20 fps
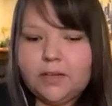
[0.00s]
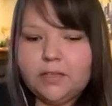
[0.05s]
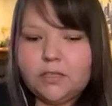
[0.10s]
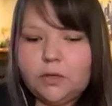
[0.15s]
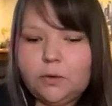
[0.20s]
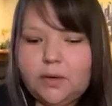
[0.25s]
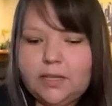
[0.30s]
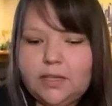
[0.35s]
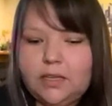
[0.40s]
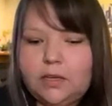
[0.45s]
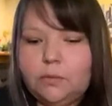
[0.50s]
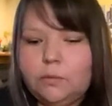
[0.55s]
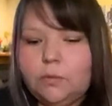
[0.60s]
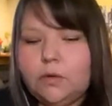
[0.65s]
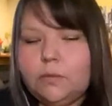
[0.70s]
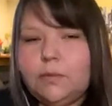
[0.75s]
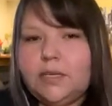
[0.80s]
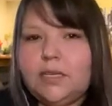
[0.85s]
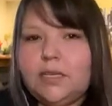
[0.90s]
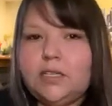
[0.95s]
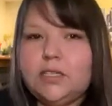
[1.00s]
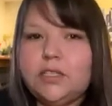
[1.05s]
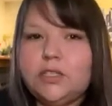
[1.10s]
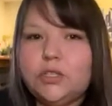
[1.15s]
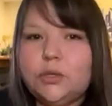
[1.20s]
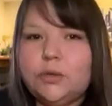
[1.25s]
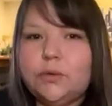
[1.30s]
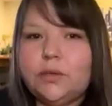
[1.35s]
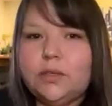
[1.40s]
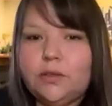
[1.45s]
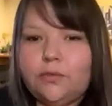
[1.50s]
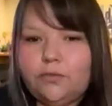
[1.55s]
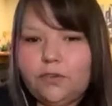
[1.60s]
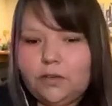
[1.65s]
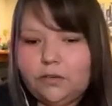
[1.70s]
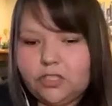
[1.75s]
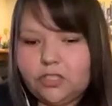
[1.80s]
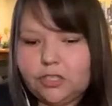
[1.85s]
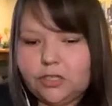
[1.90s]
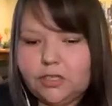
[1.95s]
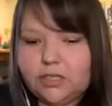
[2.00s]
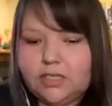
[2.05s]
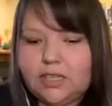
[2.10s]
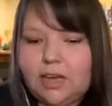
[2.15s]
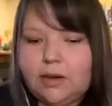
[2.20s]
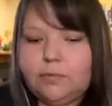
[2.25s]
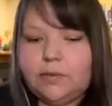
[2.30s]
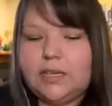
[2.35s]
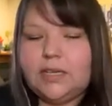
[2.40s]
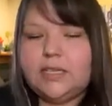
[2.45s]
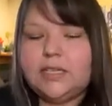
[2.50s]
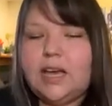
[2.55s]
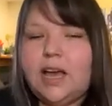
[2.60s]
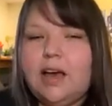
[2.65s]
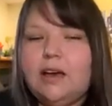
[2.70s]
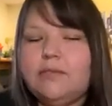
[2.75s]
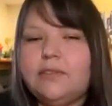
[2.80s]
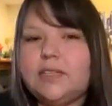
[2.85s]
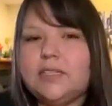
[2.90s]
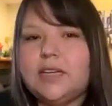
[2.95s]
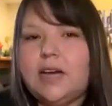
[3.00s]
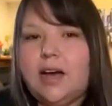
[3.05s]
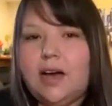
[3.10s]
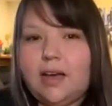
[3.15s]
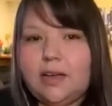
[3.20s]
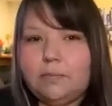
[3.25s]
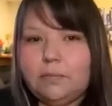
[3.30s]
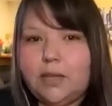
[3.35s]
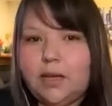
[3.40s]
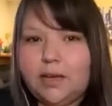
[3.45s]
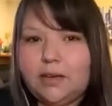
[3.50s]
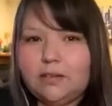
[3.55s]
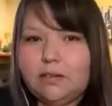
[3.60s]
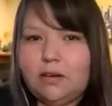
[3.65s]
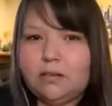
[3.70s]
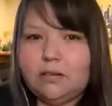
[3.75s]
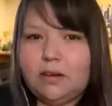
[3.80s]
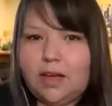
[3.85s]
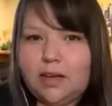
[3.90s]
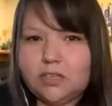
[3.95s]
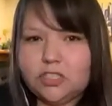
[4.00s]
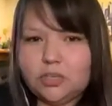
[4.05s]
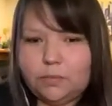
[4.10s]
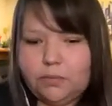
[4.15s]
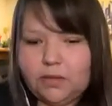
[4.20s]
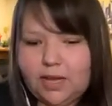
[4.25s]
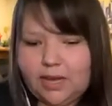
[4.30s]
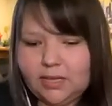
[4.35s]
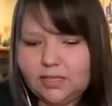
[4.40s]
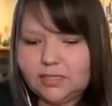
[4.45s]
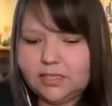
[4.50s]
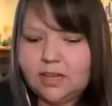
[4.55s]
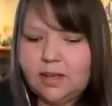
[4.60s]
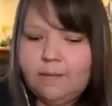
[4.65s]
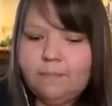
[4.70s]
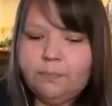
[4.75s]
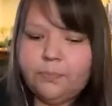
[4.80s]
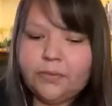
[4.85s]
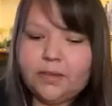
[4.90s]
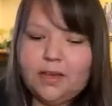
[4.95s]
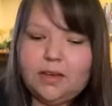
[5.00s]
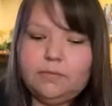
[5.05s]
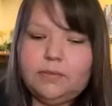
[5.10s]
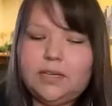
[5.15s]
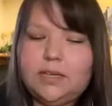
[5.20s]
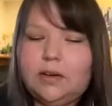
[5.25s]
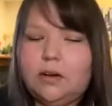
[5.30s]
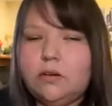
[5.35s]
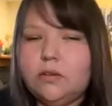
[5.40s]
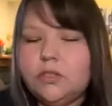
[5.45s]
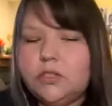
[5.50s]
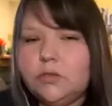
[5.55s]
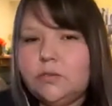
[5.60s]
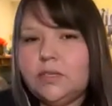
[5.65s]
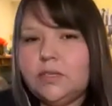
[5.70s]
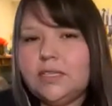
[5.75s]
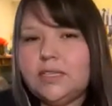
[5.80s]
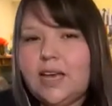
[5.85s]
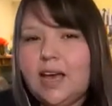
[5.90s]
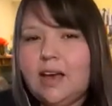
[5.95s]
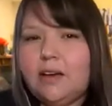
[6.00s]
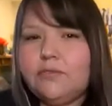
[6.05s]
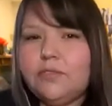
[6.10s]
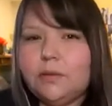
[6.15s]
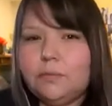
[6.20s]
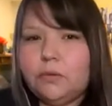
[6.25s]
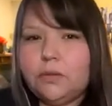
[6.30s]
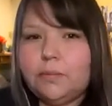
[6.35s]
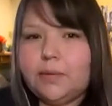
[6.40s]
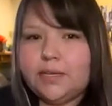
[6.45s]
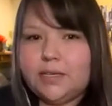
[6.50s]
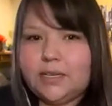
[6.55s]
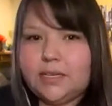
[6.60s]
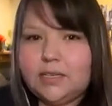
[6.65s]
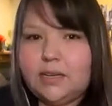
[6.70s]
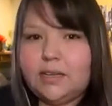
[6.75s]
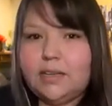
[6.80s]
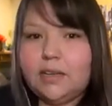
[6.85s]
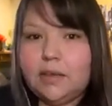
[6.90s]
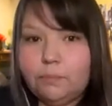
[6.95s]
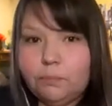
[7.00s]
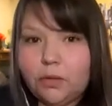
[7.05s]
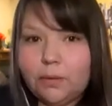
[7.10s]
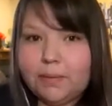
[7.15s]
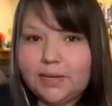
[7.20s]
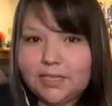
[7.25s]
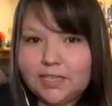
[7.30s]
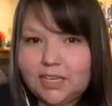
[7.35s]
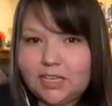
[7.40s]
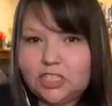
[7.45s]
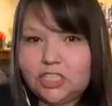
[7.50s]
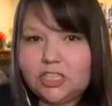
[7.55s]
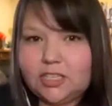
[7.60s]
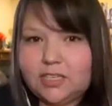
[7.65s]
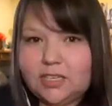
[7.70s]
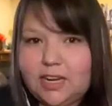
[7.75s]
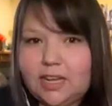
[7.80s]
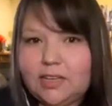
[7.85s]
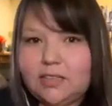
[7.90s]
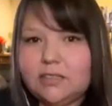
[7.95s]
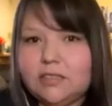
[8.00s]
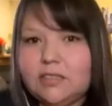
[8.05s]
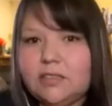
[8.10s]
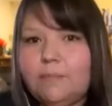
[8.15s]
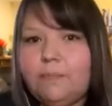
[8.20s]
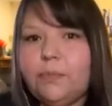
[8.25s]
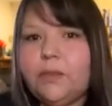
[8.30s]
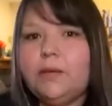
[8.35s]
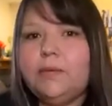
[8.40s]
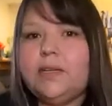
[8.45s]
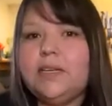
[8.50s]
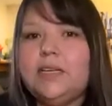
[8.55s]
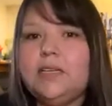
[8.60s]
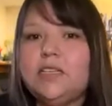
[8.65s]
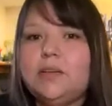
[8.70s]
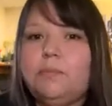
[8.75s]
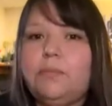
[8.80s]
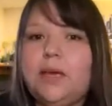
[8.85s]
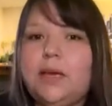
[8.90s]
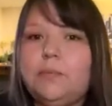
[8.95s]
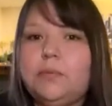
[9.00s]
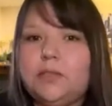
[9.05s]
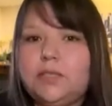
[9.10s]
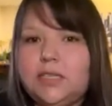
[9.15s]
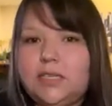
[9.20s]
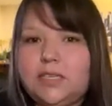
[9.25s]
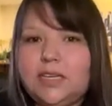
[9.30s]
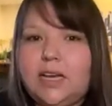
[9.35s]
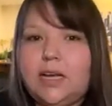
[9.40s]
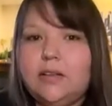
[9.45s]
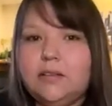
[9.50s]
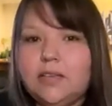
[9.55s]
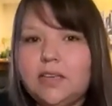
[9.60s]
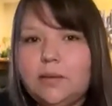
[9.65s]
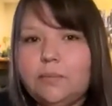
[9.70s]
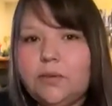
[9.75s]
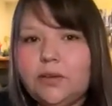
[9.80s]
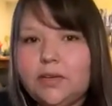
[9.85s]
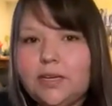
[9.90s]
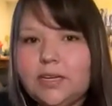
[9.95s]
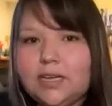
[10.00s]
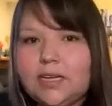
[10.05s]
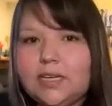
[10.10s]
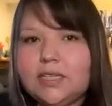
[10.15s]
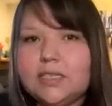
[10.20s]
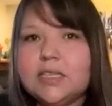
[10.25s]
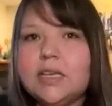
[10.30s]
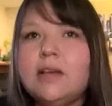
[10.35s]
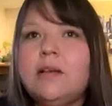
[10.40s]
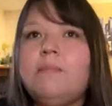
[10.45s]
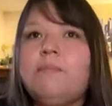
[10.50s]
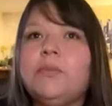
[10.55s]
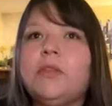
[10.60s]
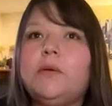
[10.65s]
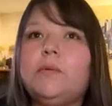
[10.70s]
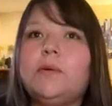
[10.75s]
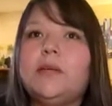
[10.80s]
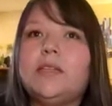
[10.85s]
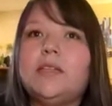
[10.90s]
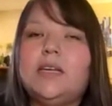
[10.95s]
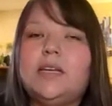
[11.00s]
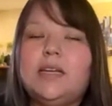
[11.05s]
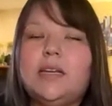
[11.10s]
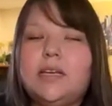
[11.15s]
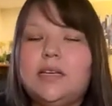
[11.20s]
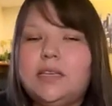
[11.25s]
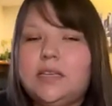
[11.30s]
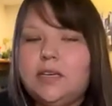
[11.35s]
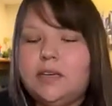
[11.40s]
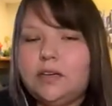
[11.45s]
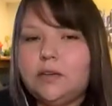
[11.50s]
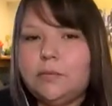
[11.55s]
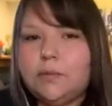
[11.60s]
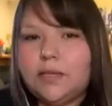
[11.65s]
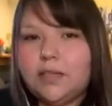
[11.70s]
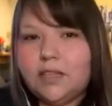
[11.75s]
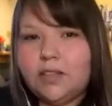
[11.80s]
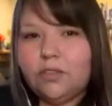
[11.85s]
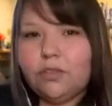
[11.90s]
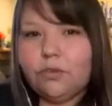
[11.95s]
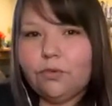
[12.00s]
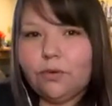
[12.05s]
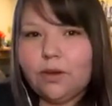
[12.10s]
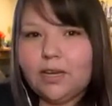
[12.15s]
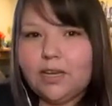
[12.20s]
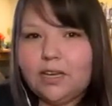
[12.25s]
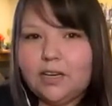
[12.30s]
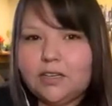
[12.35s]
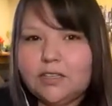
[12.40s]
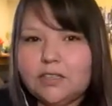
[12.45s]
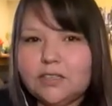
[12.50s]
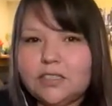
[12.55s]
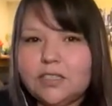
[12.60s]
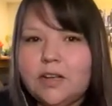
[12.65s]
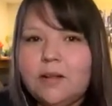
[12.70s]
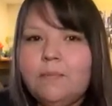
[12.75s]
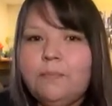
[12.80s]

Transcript: So I think what we need to do in the future is that we need to have a timeline on action plans, and we also need to have implement- implementation dates. We need to be able to tell communities within a year, within three years,